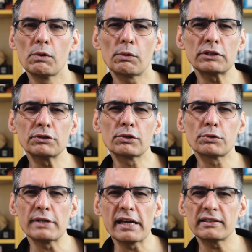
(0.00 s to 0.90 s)
We want to
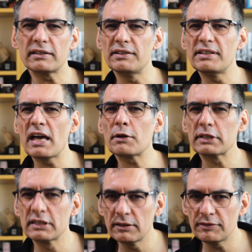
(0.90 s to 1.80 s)
create a
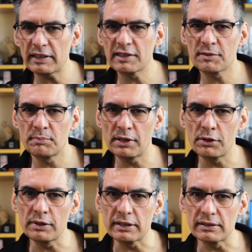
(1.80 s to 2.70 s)
narrative
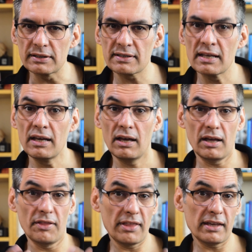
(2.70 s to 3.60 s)
experience,
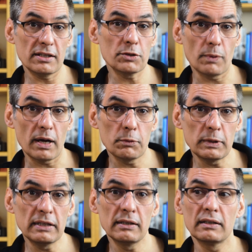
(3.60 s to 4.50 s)
and that is why
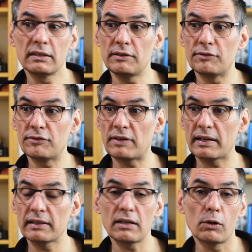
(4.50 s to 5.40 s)
we
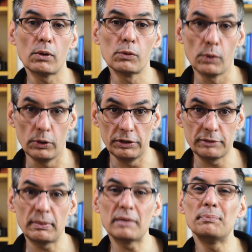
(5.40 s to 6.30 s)
define our world,
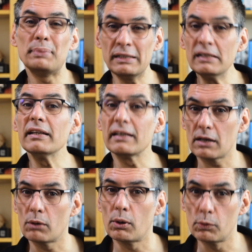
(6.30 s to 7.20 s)
by building
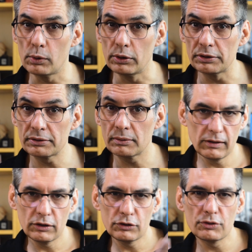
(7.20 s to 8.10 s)
our world.
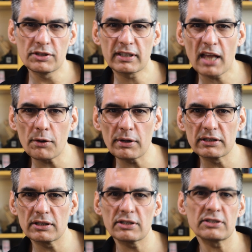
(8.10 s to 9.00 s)
To the
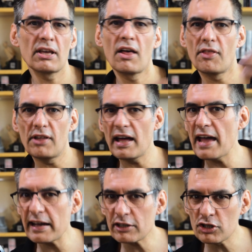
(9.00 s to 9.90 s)
characters, their
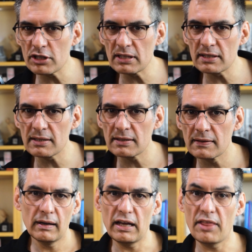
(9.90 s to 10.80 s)
actions,
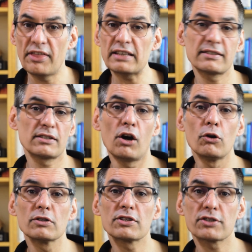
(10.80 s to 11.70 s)
and thus the
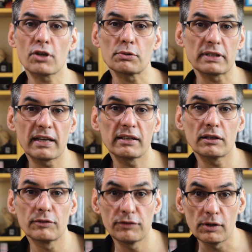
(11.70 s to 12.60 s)
whole story can
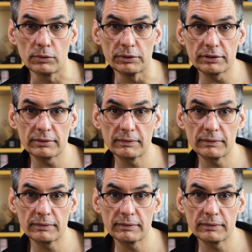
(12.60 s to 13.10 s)
unfold